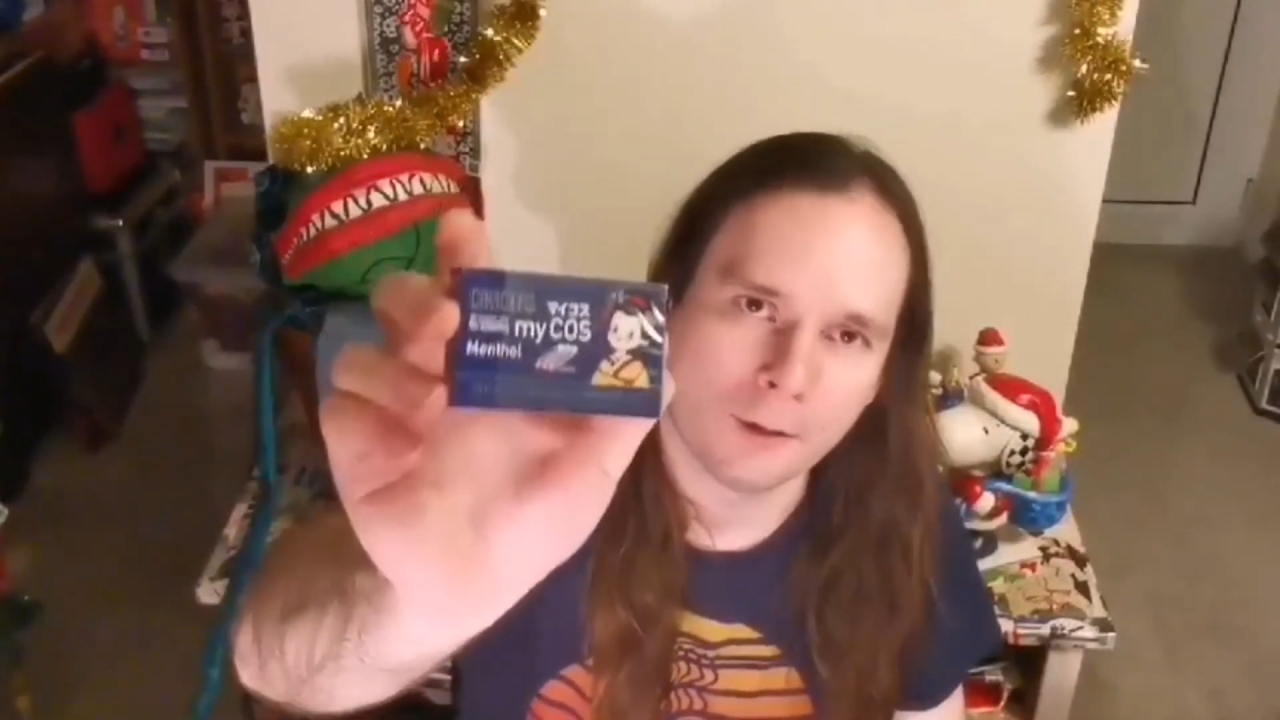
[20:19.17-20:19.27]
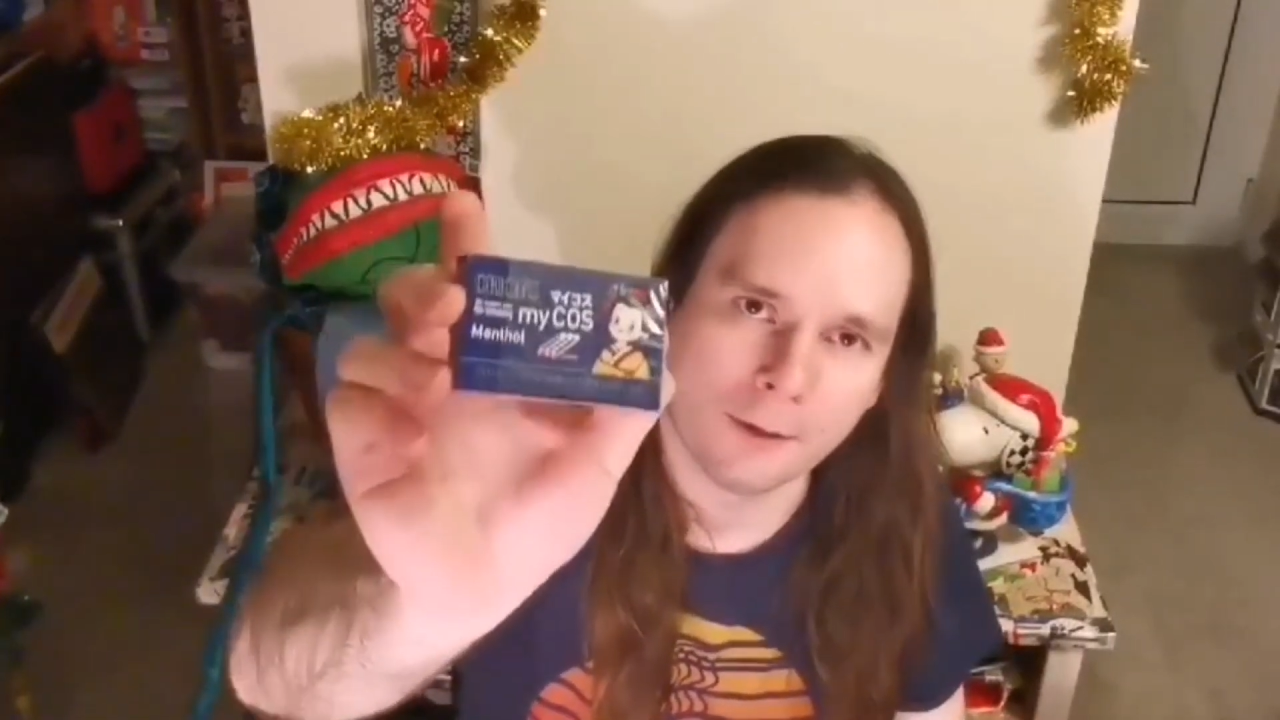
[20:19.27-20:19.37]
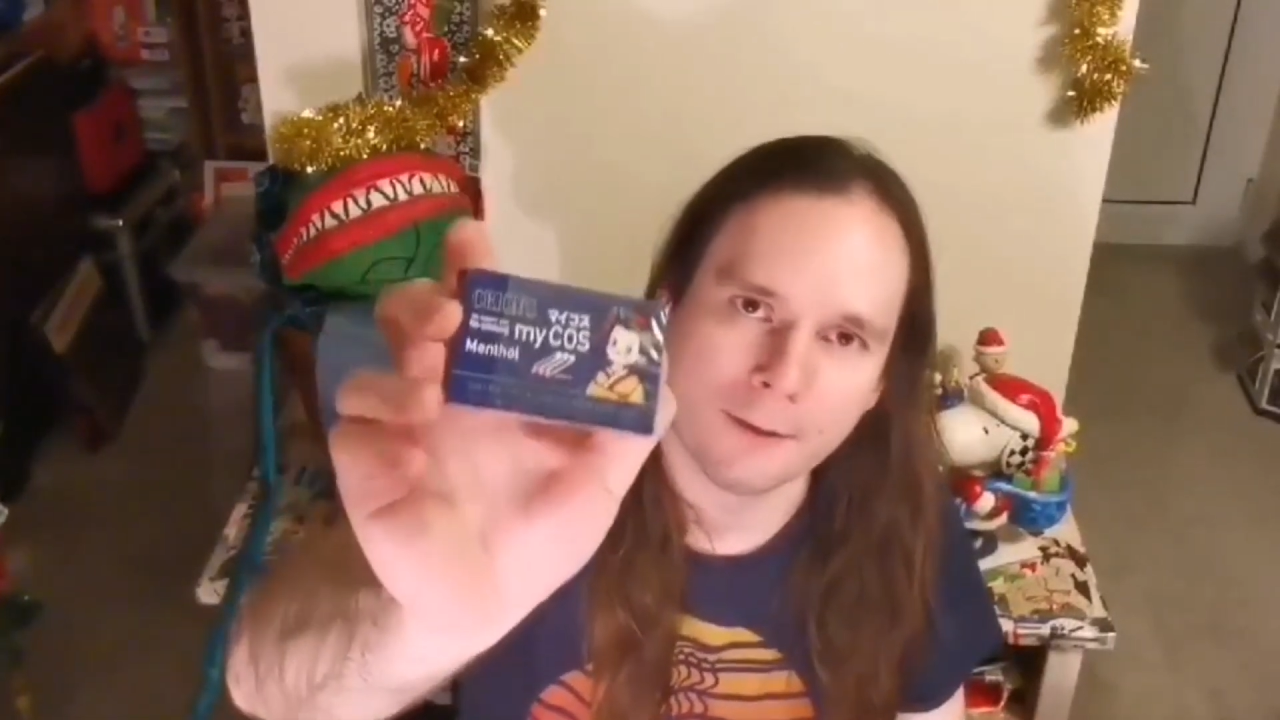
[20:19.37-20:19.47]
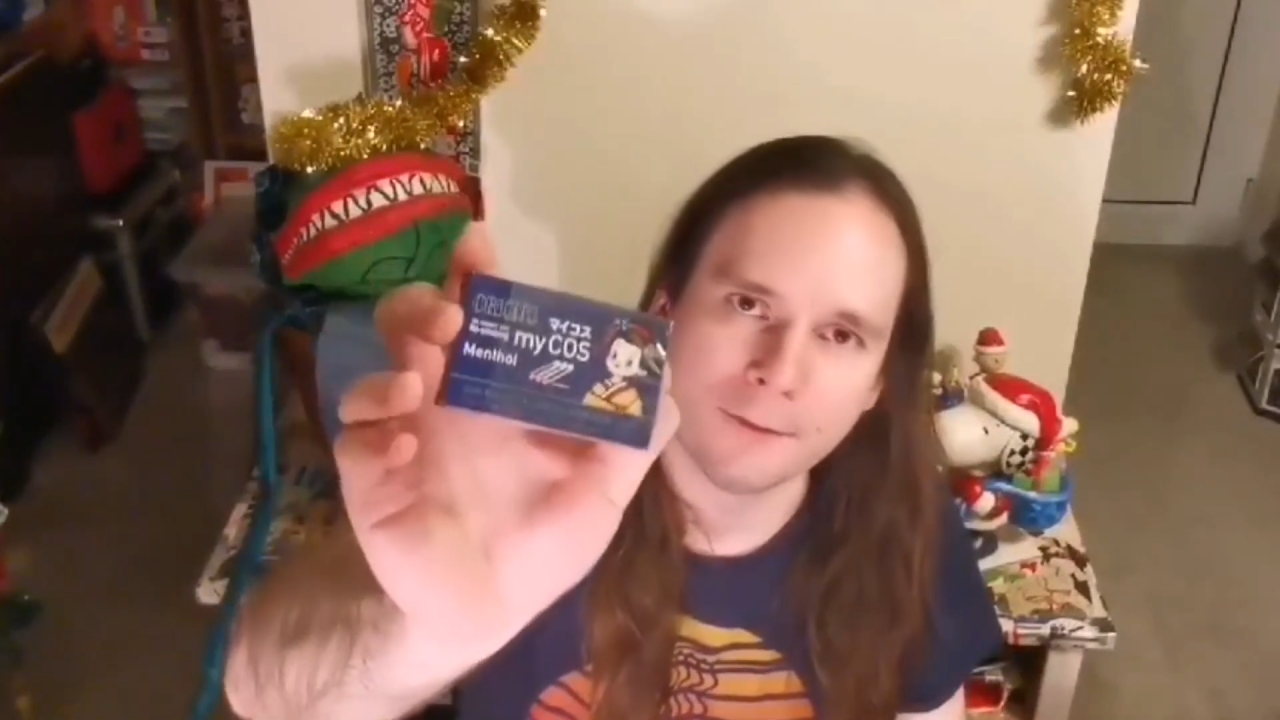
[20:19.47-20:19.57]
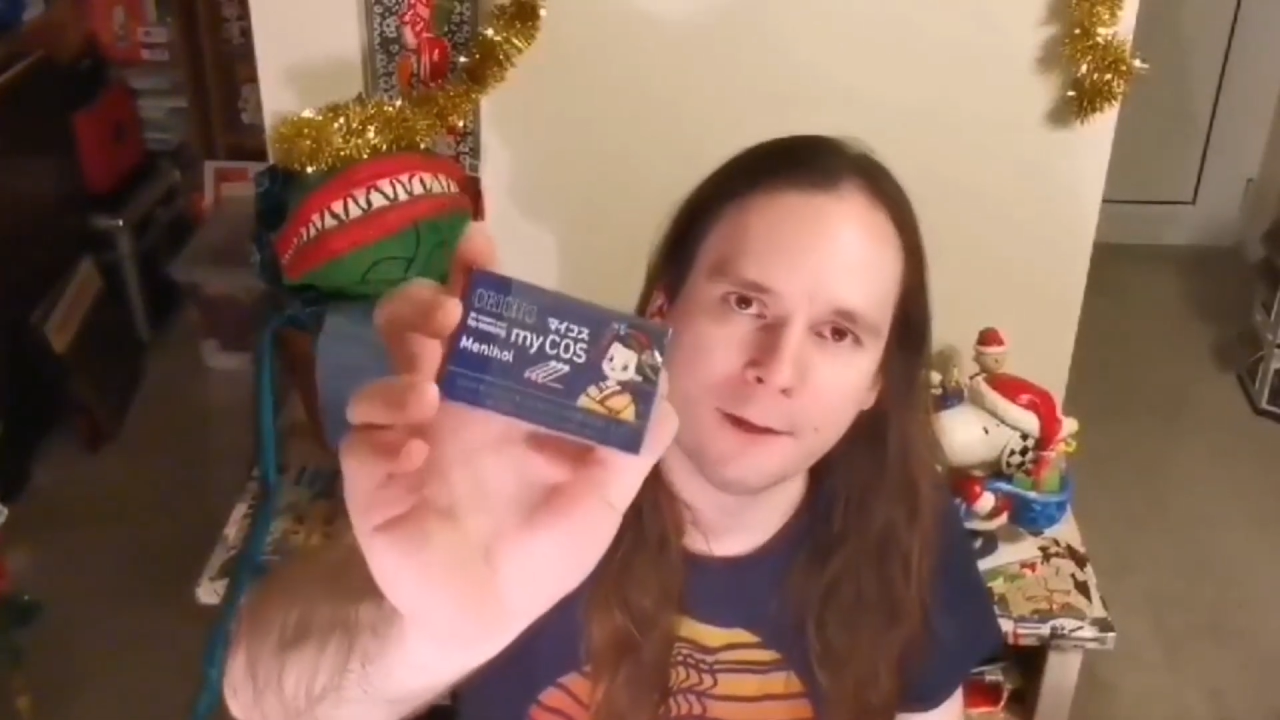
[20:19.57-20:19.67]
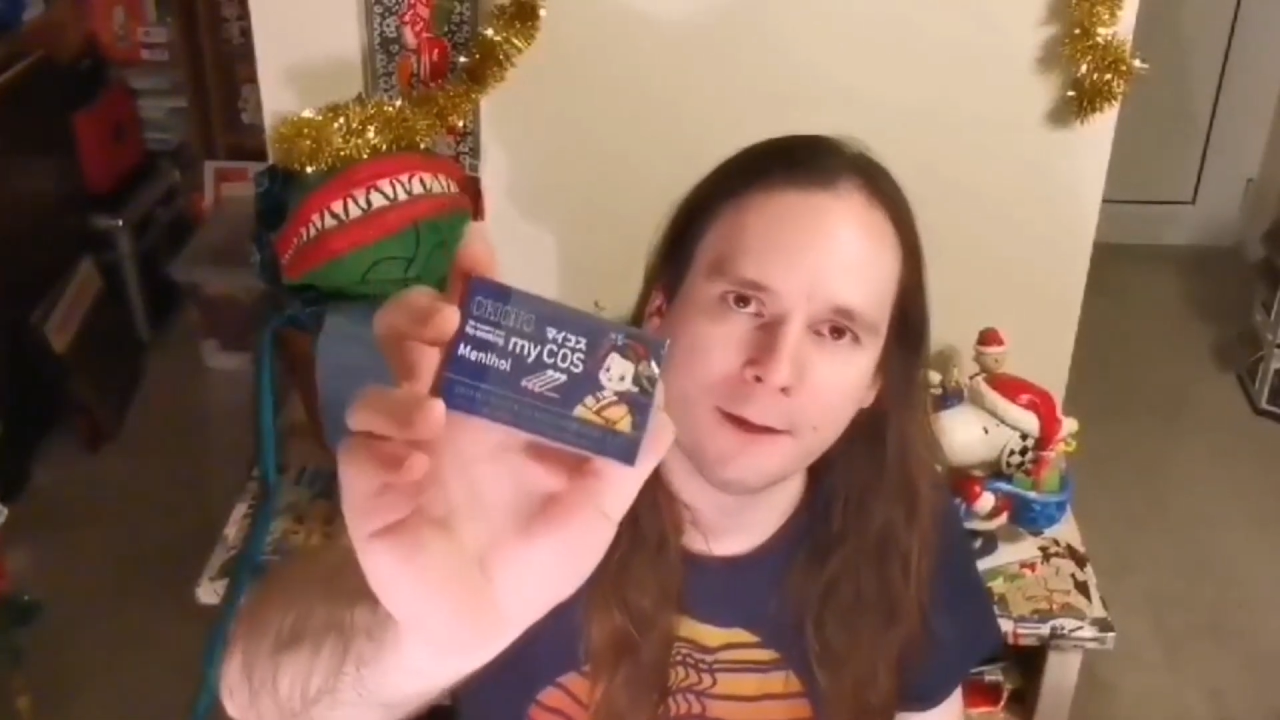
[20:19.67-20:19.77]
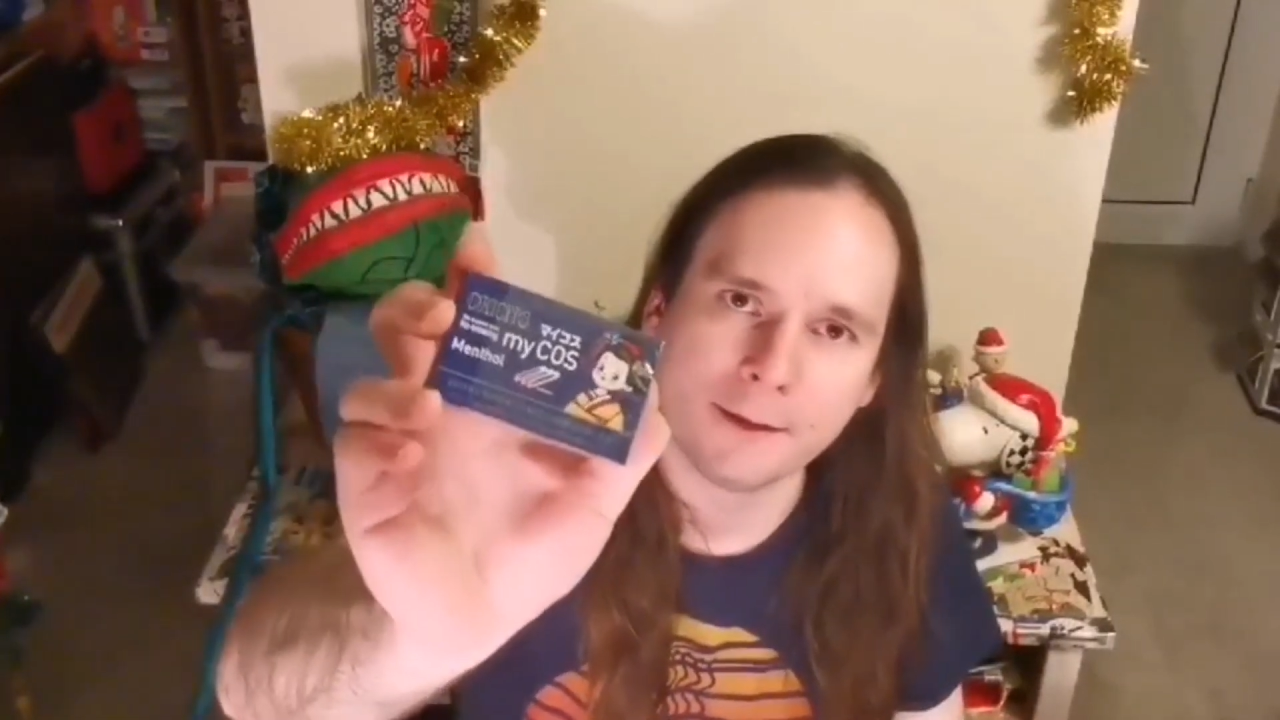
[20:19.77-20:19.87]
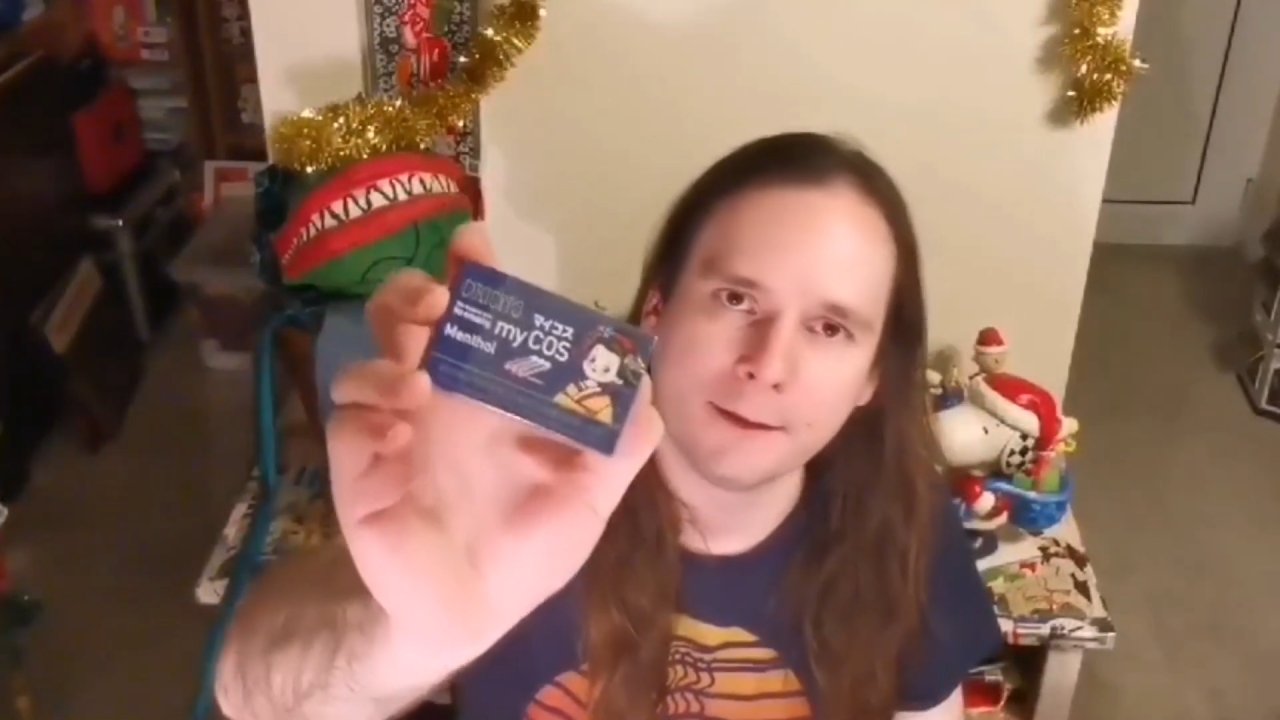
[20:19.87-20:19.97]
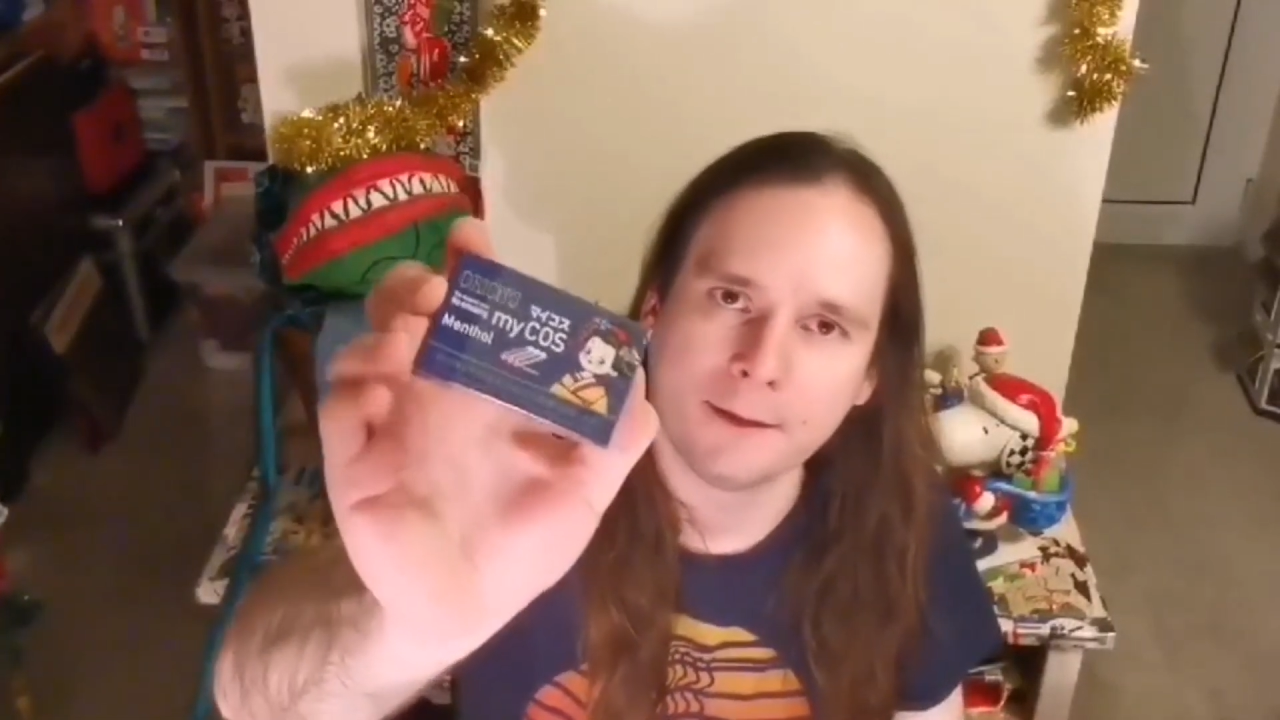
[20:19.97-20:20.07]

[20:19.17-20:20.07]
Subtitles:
a chocolate